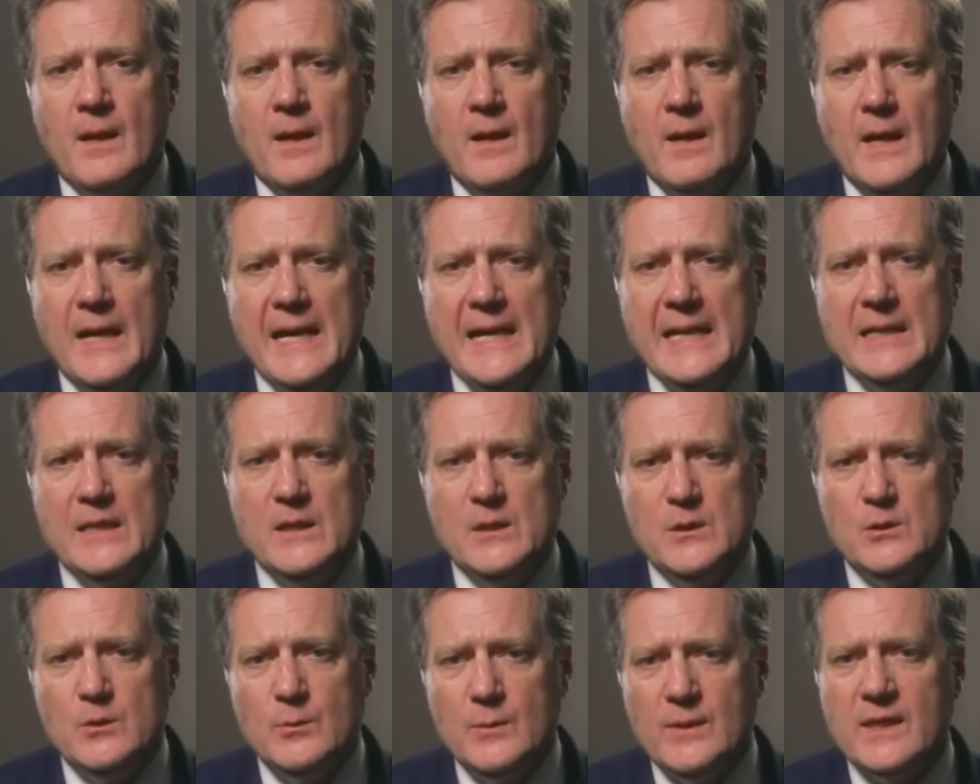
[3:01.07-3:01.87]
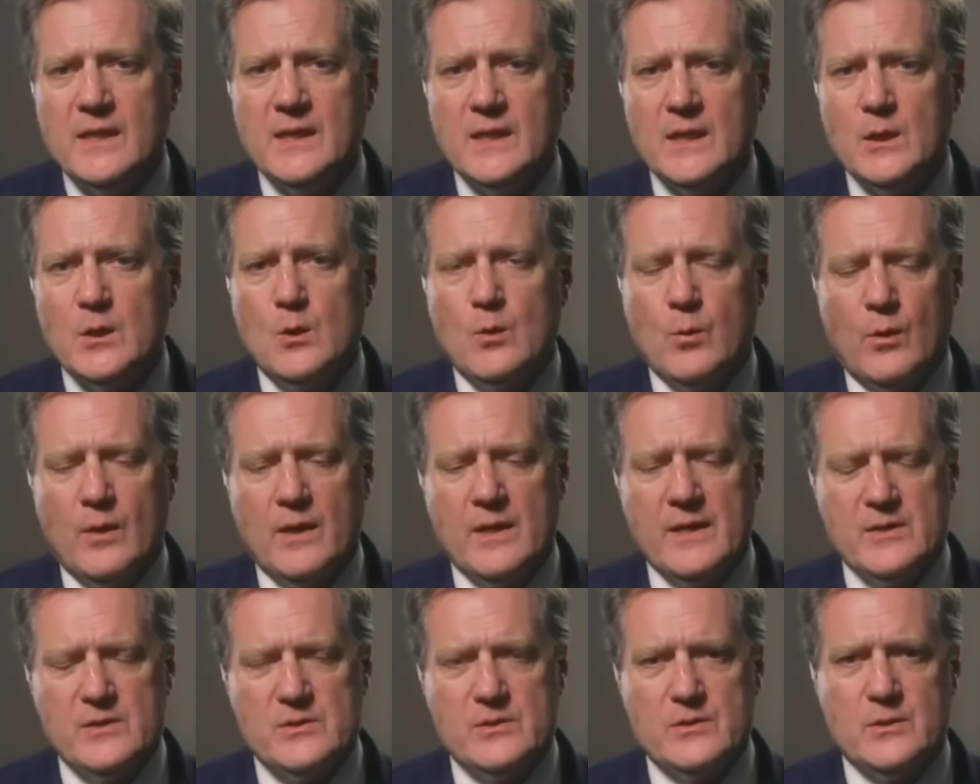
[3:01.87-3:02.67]
And doing an
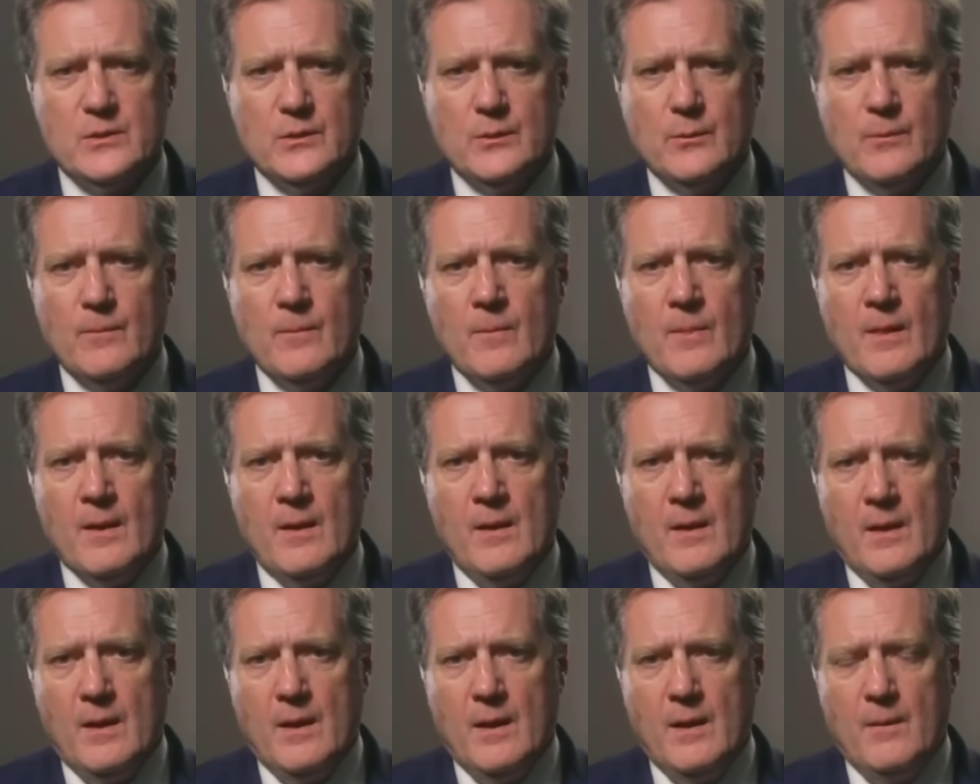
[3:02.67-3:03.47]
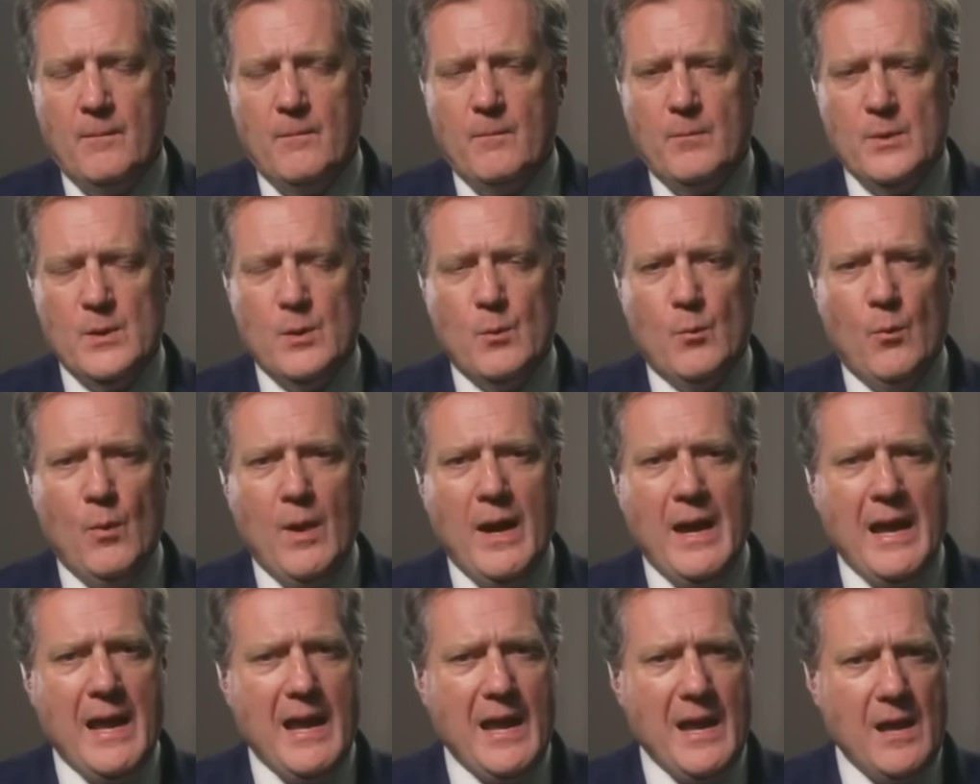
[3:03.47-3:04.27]
inquiry as to, you know,
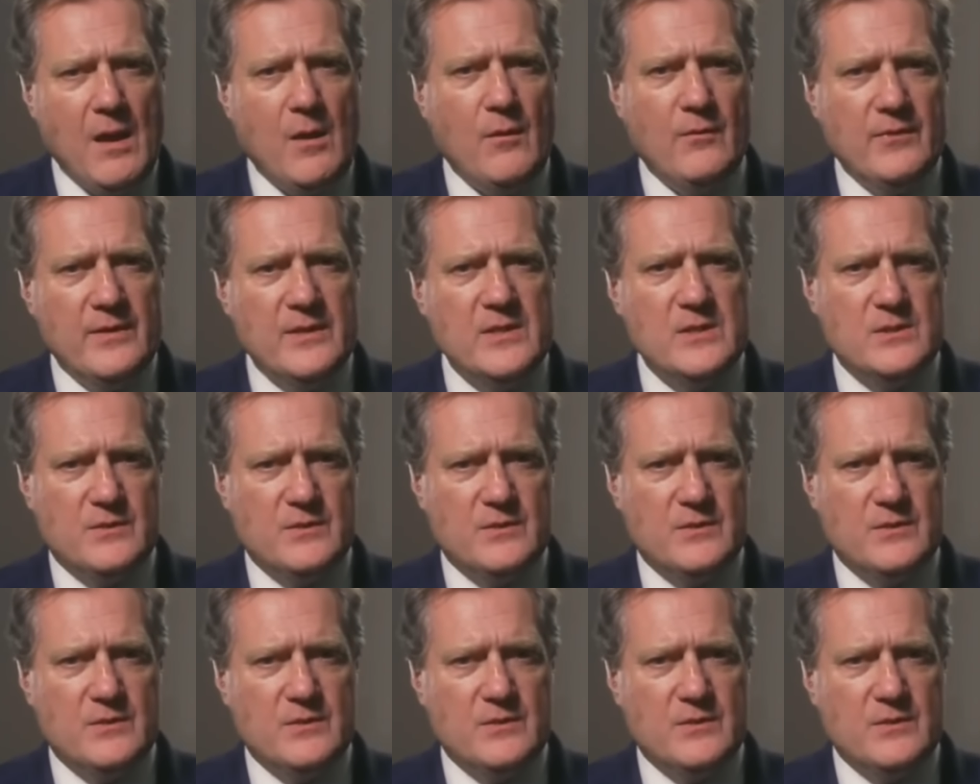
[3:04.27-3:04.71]
how these